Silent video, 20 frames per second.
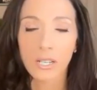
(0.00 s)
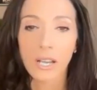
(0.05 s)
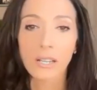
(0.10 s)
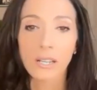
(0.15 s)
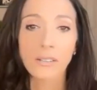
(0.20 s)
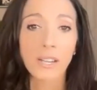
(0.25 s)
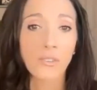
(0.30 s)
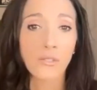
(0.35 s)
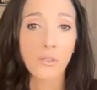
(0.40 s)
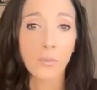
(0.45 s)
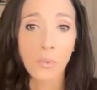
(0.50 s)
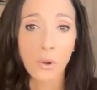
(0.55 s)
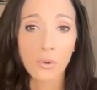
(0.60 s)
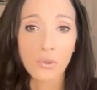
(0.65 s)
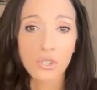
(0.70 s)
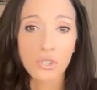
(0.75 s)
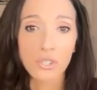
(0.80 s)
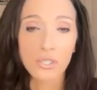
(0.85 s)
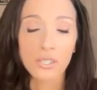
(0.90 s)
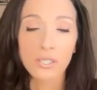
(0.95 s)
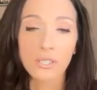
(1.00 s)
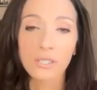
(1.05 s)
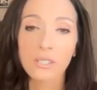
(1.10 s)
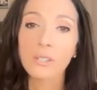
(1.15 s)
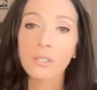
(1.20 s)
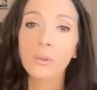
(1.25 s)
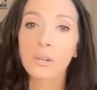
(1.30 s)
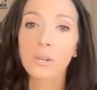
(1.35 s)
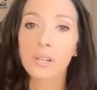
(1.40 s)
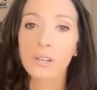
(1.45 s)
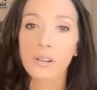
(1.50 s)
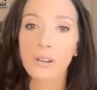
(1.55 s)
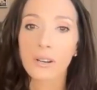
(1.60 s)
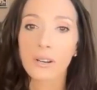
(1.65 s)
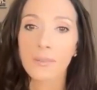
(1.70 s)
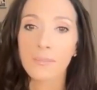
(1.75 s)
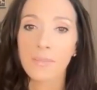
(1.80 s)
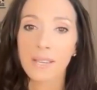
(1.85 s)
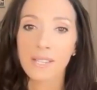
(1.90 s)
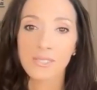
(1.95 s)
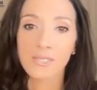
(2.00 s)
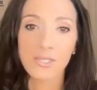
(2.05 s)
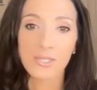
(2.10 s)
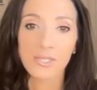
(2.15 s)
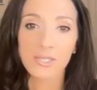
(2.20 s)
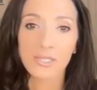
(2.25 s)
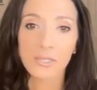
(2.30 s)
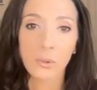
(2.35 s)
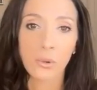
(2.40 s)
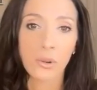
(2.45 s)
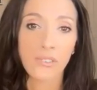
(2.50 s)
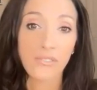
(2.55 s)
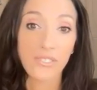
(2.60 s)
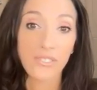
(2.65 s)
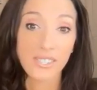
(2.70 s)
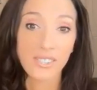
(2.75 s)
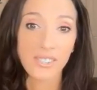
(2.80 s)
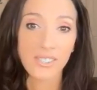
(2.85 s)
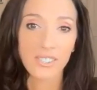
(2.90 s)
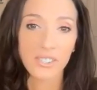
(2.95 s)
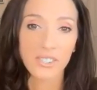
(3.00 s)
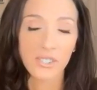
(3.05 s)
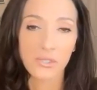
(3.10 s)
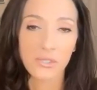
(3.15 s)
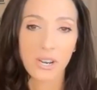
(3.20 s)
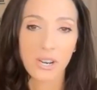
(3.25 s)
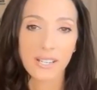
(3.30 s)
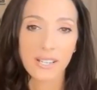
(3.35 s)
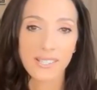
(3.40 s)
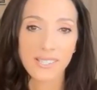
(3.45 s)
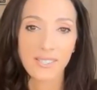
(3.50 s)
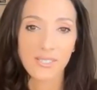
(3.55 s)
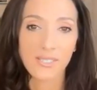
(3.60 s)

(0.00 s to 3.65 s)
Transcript: a lot of emotional or mental or physical stress.